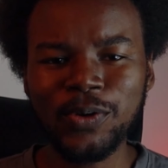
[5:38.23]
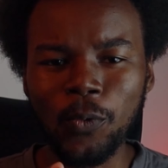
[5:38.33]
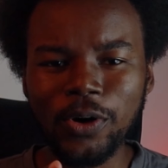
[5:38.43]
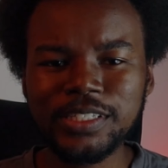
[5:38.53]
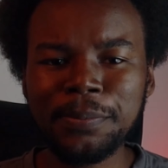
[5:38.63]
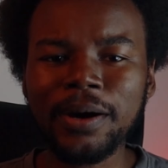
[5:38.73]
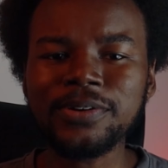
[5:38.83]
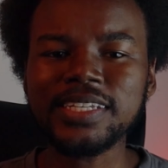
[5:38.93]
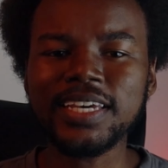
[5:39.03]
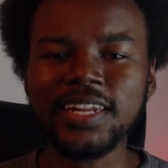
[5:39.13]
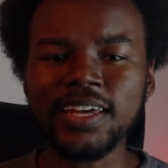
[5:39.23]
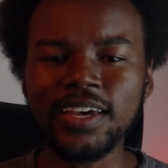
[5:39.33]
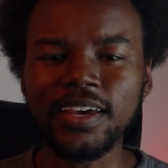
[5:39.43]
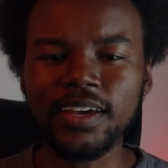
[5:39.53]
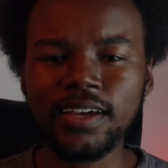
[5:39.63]
what about in
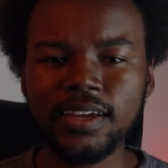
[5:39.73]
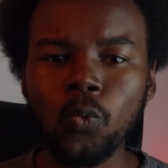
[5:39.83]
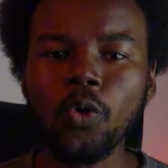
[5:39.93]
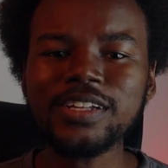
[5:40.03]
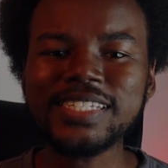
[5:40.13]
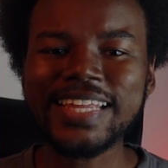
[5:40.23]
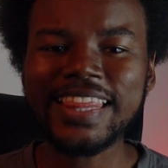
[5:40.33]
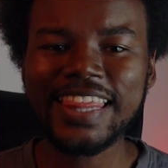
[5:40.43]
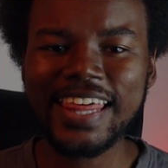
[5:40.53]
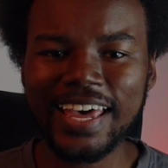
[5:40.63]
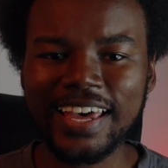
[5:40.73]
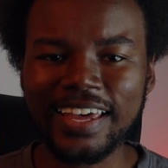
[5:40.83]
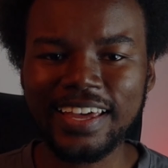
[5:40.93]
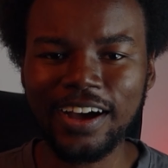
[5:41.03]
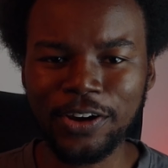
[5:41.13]
here? What in
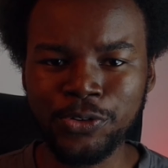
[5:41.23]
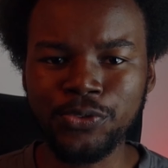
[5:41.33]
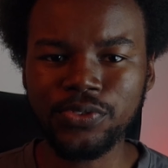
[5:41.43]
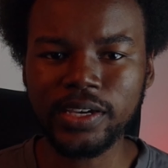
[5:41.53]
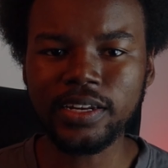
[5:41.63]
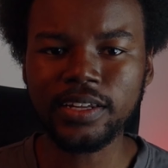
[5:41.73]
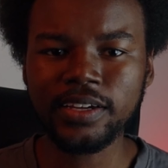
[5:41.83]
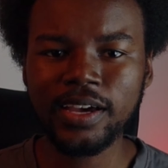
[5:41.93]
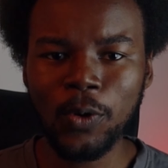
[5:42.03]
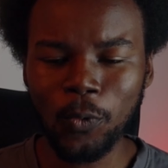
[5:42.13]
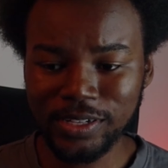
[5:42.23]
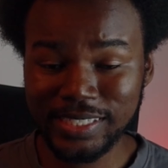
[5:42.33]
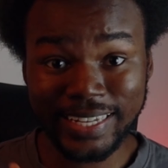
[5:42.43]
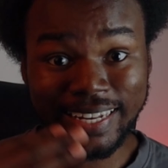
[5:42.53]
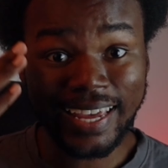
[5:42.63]
there are you feeling?
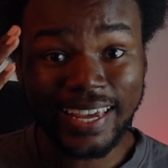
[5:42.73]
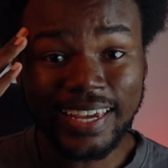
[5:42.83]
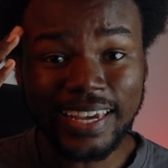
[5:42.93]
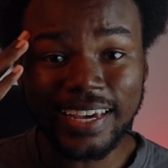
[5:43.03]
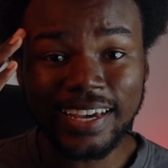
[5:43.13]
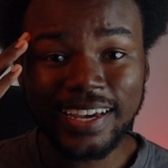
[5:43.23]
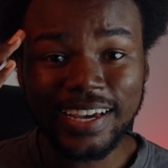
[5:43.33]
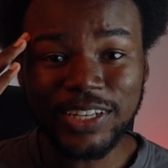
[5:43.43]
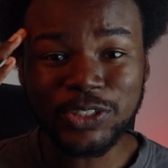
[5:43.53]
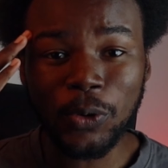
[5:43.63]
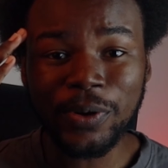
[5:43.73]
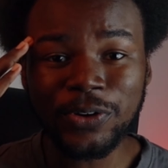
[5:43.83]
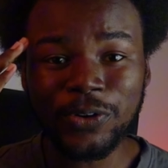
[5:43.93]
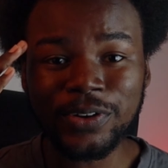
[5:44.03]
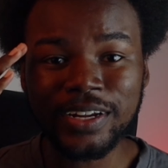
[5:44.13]
What in here is
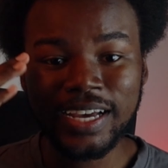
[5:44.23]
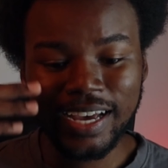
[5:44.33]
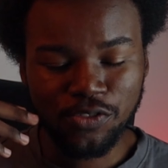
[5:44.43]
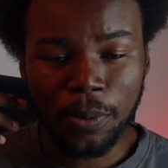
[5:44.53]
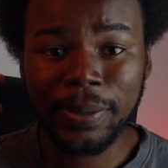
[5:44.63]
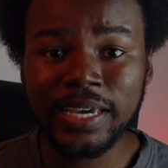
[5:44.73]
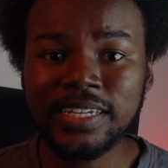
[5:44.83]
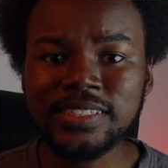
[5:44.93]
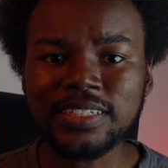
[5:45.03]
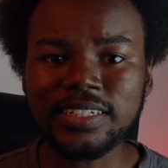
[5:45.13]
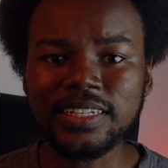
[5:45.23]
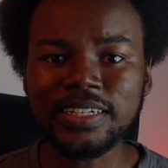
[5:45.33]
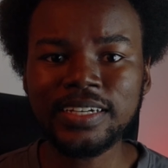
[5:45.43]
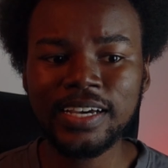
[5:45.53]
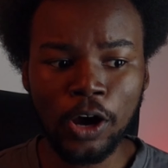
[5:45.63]
going on
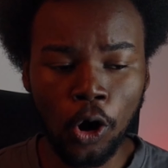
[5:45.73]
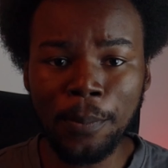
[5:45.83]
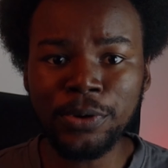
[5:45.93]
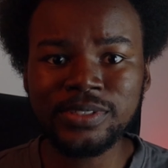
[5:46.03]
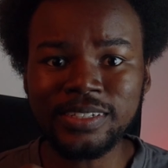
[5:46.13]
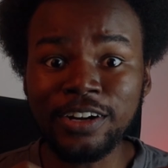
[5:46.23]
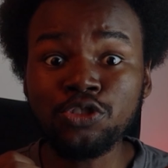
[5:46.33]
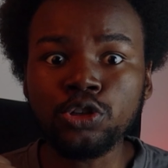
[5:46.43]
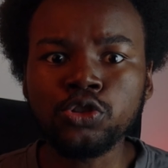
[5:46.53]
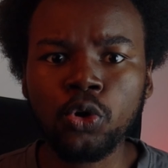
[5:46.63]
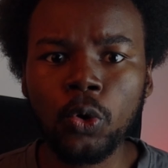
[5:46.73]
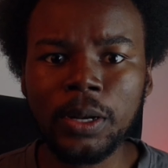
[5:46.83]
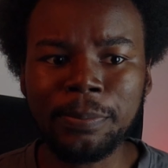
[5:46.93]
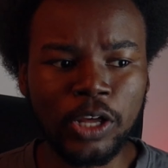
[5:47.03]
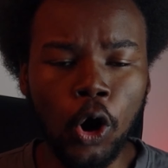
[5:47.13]
repeatedly, almost
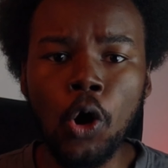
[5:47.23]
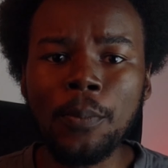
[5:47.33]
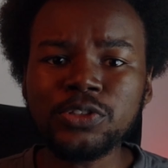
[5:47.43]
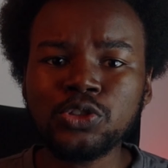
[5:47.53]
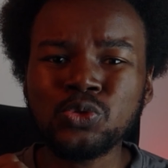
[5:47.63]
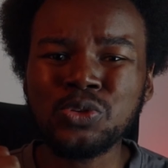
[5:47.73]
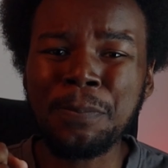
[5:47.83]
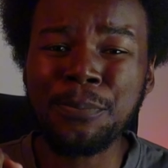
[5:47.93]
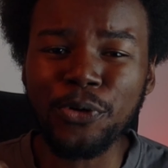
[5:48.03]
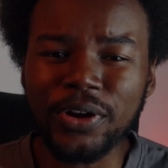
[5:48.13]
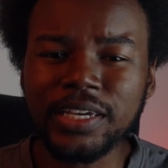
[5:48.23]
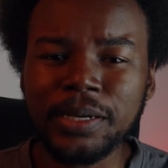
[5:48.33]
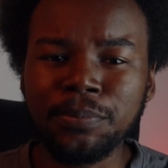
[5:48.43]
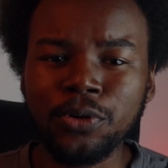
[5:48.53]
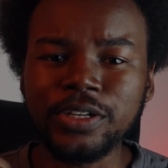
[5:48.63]
uncontrollably, almost to the
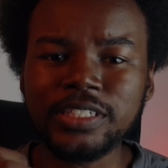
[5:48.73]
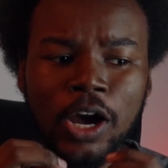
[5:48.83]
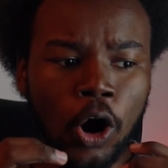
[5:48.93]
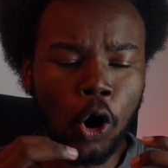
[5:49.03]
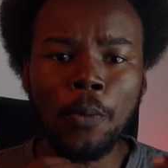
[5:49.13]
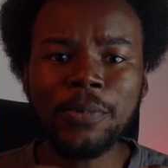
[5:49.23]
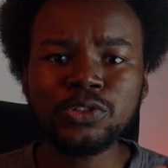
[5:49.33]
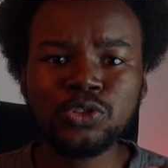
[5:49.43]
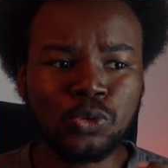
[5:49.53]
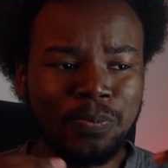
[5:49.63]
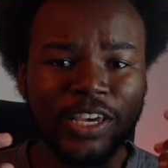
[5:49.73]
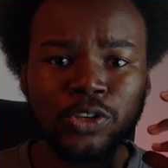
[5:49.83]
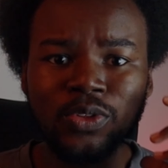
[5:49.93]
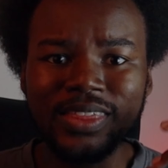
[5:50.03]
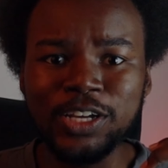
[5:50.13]
breaking point, almost to
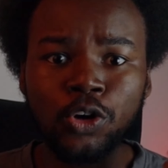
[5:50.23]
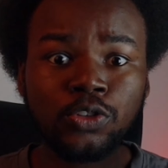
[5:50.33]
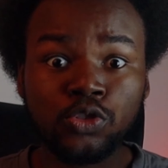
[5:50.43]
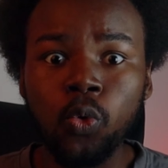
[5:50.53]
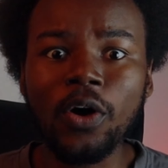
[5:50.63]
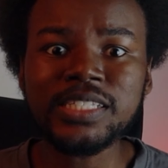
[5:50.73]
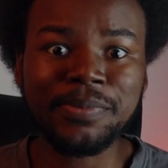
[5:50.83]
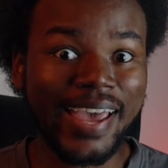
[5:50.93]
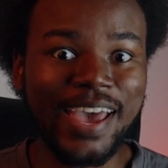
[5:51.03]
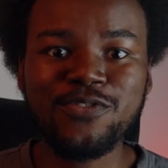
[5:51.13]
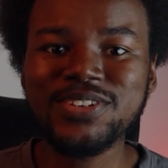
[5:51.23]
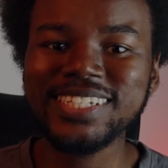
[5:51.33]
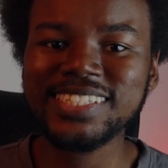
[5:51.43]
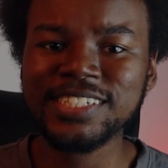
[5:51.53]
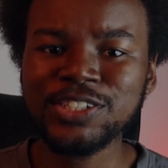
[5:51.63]
making you think twice about every
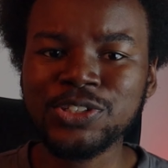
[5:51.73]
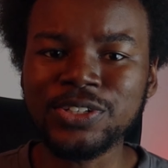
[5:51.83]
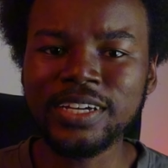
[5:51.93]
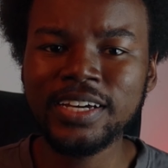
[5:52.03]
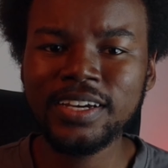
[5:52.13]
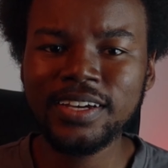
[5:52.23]
decision?